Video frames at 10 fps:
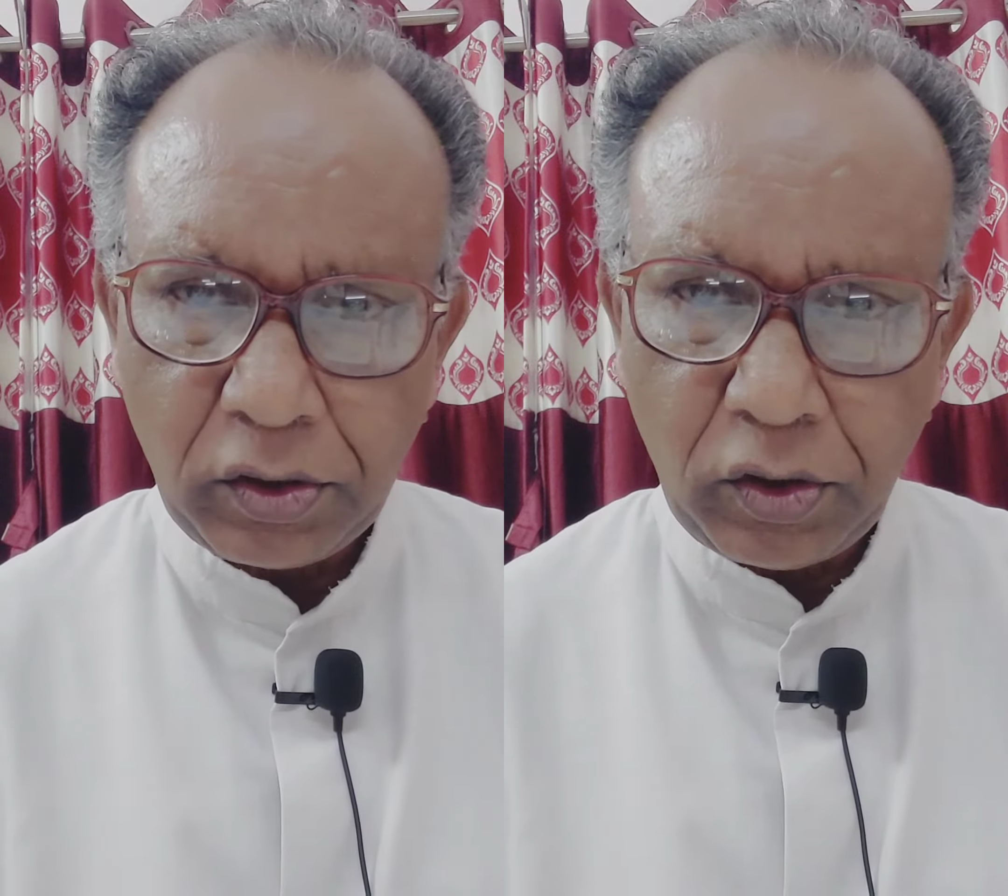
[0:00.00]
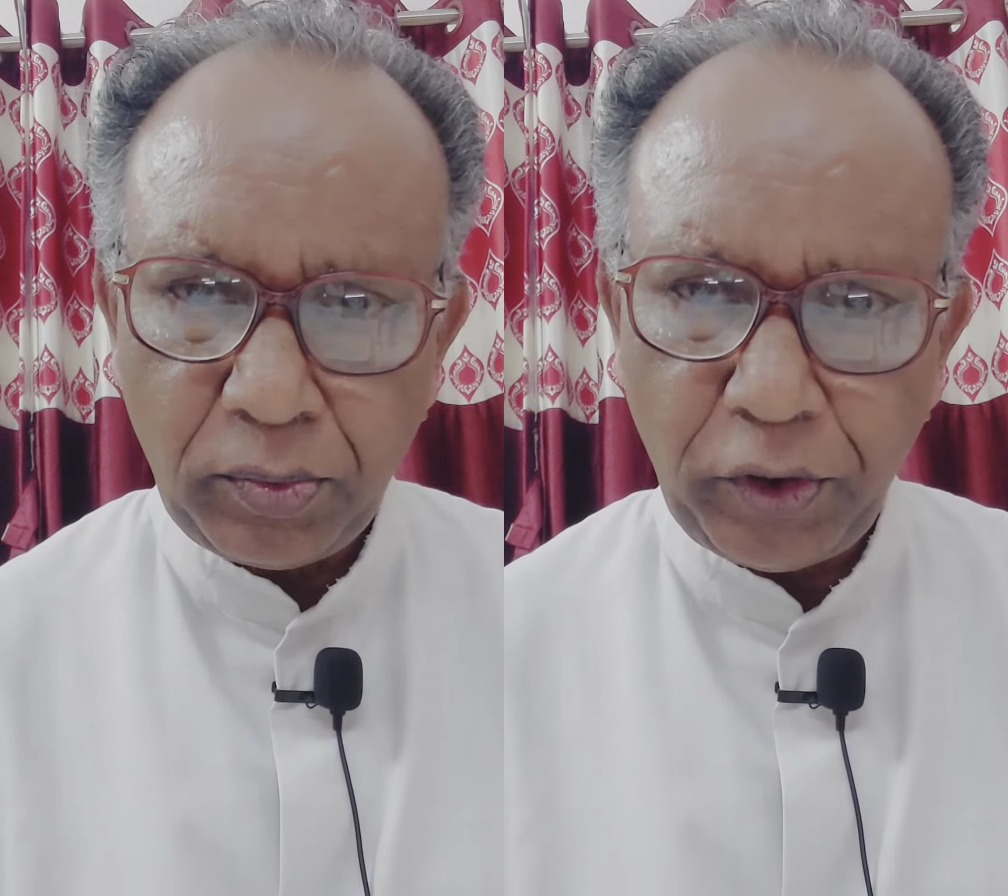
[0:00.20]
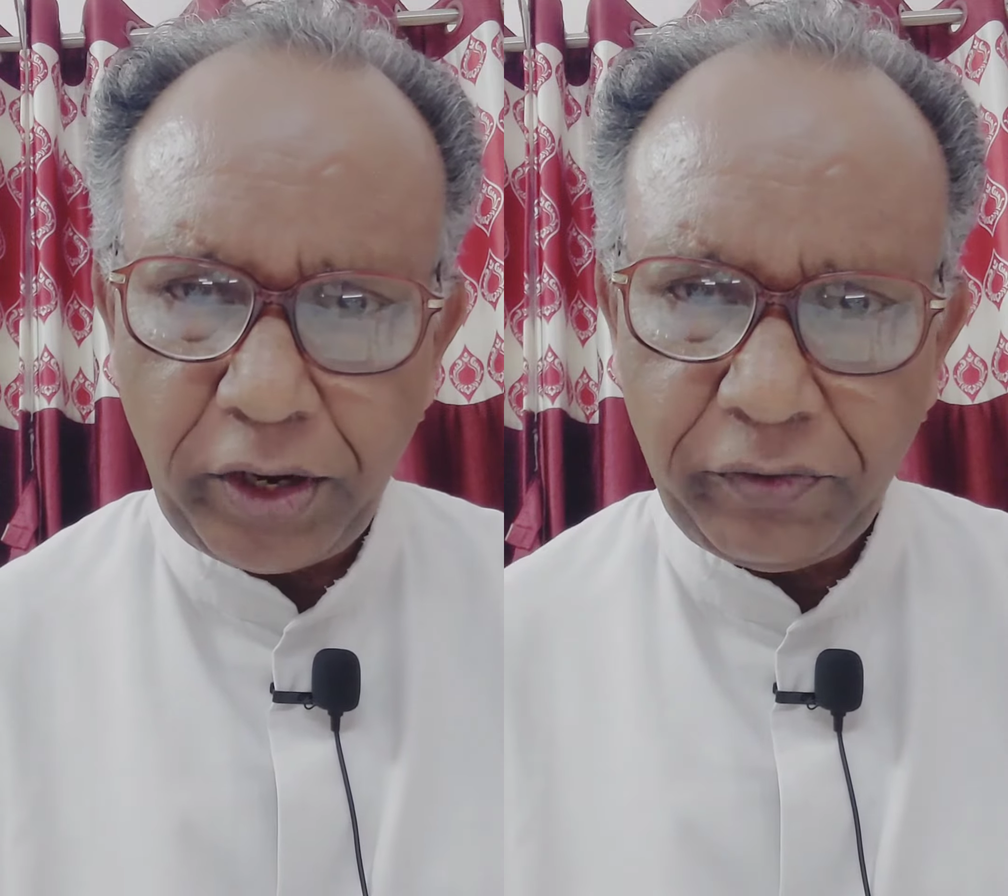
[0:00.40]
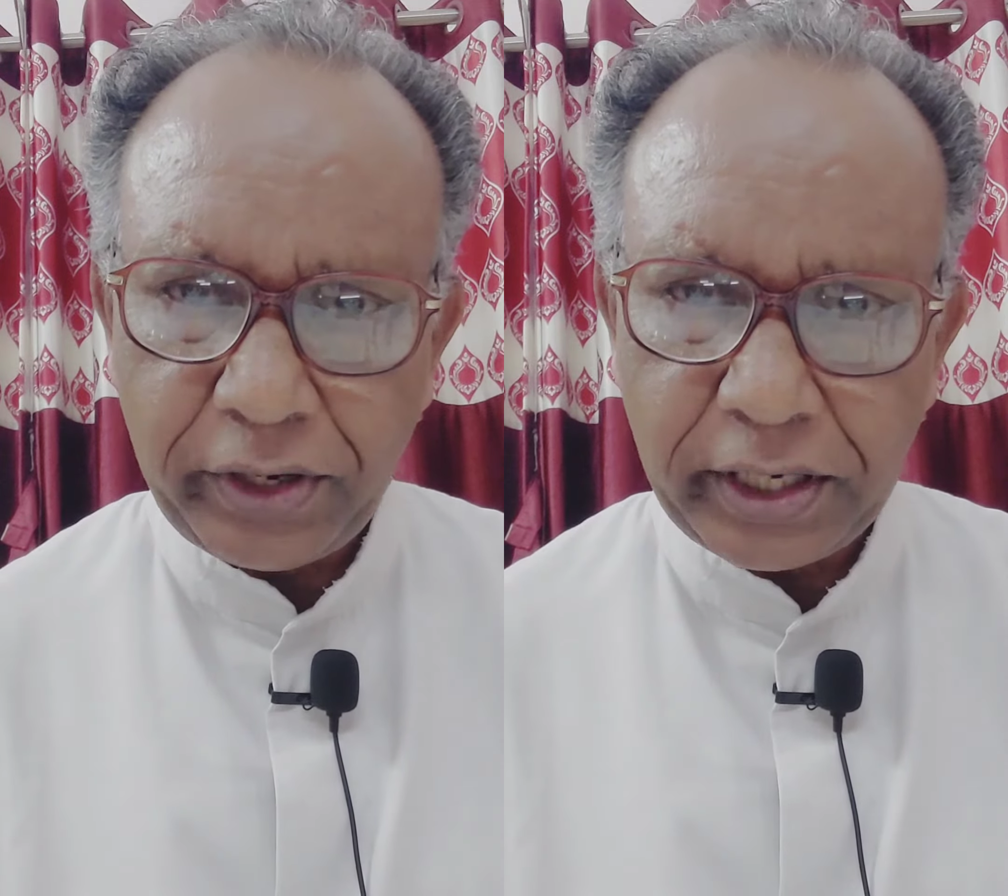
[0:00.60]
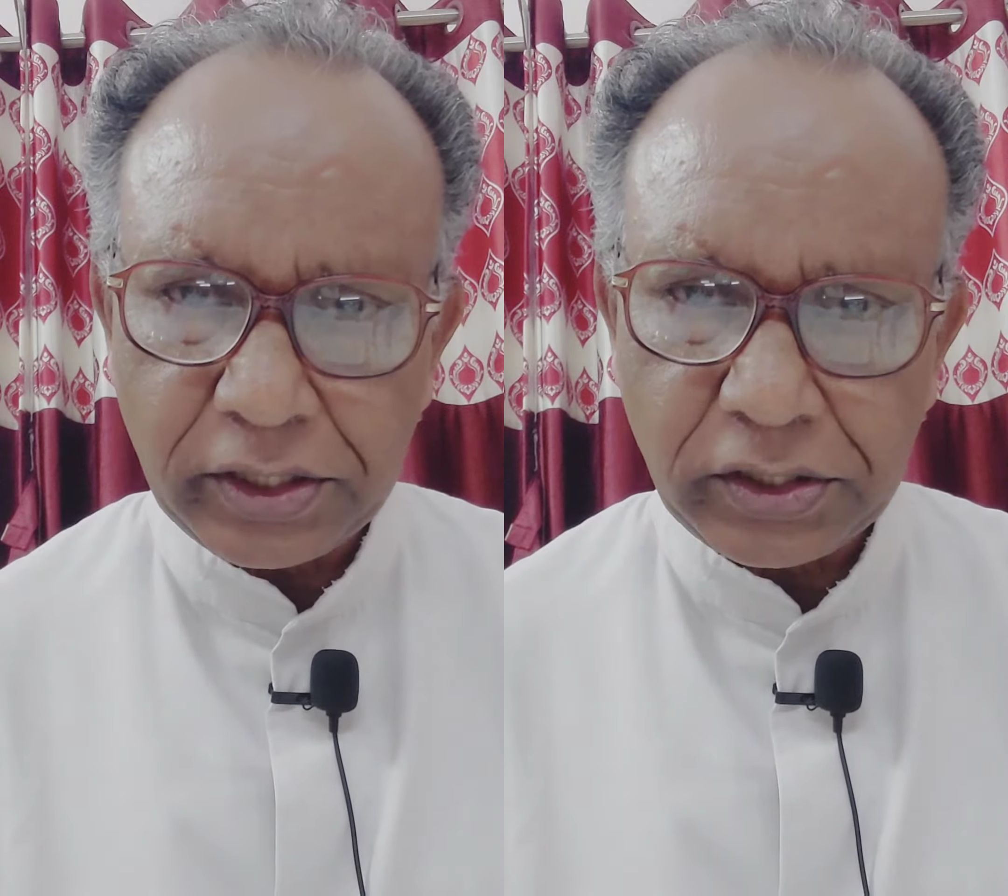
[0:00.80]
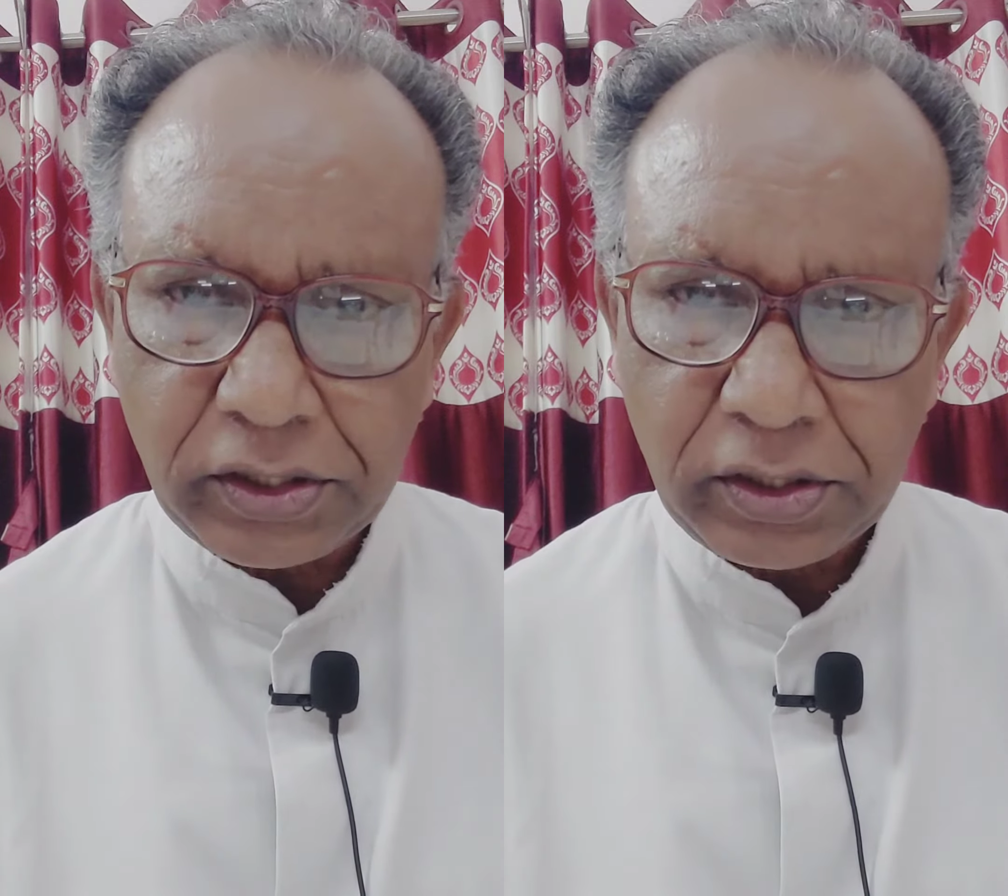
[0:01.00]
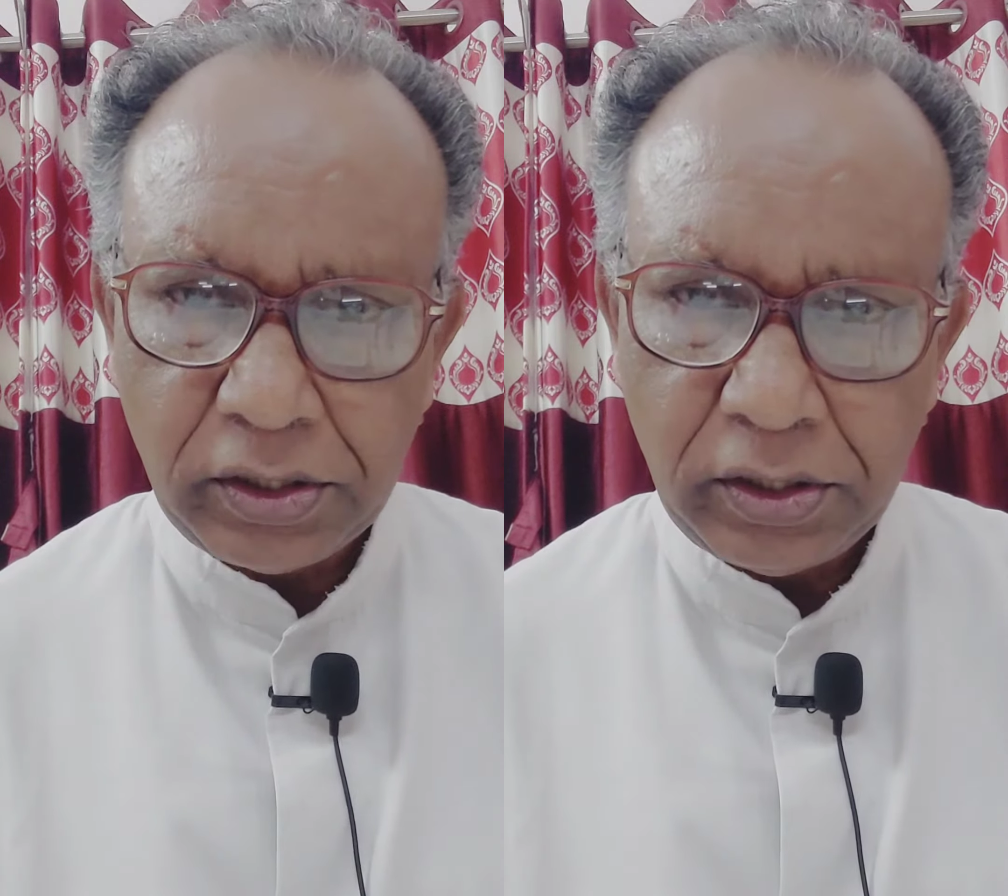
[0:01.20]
Good morning, friends.